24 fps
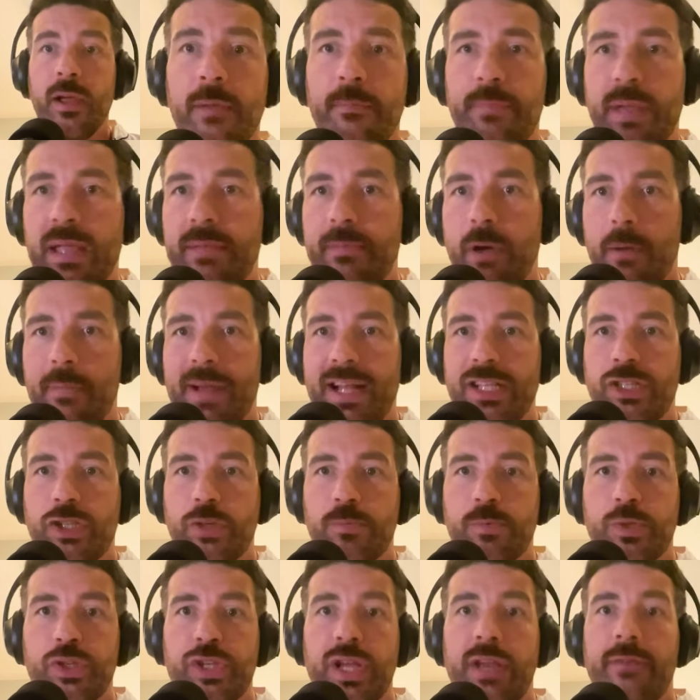Big
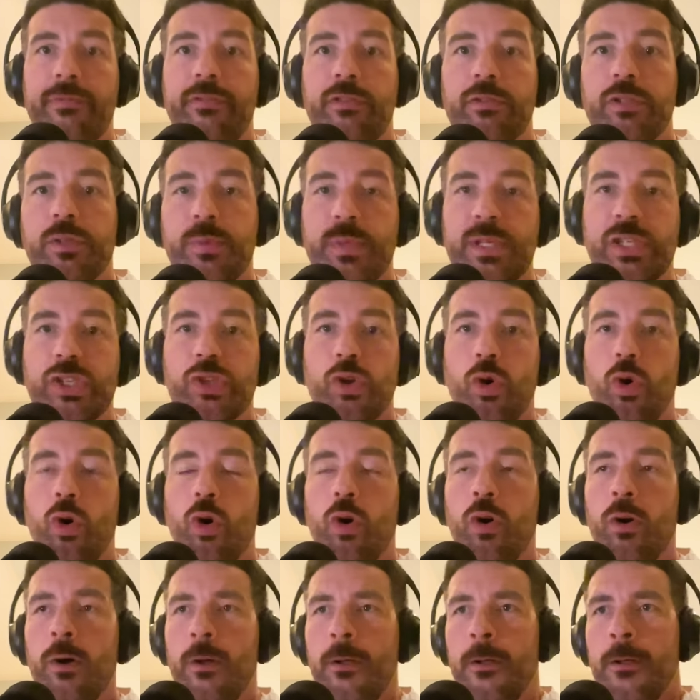momentum shift, as we
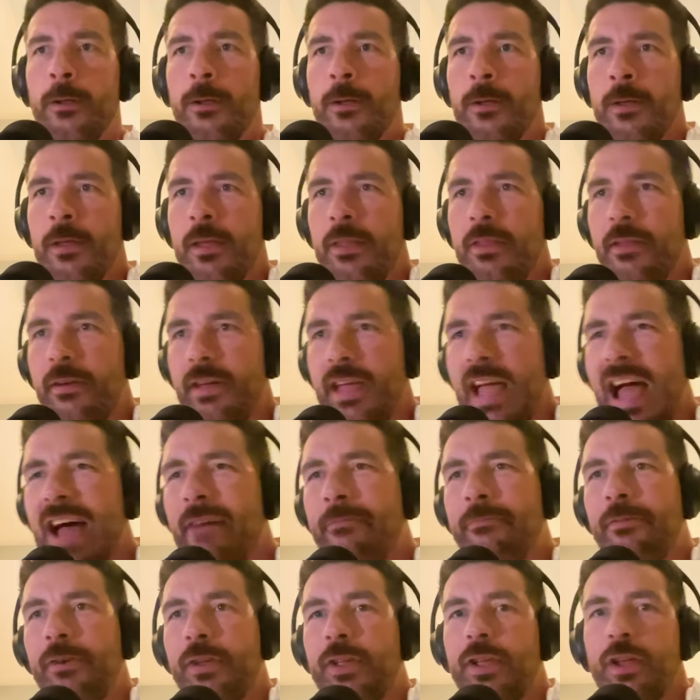saw the
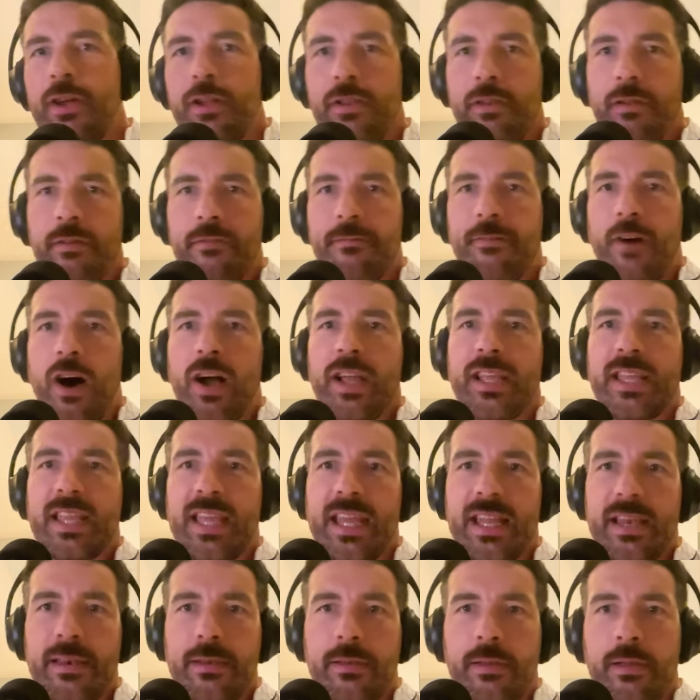African
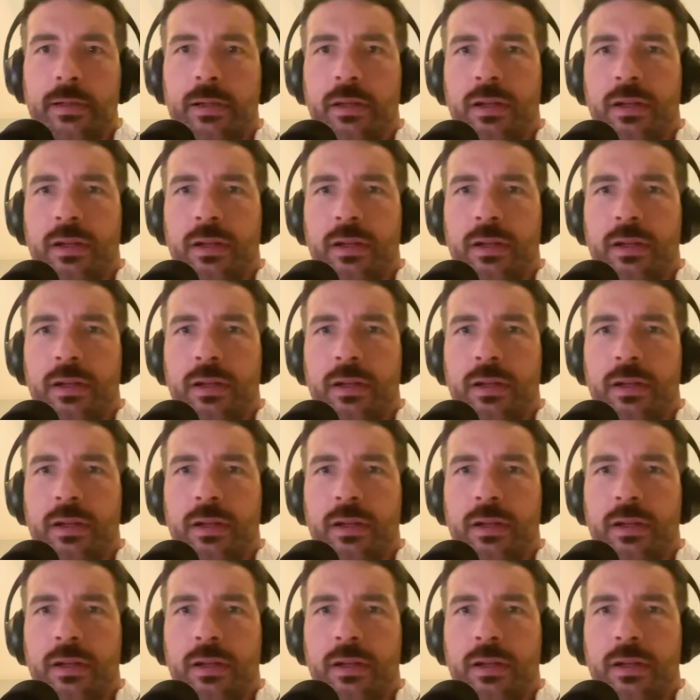Viking,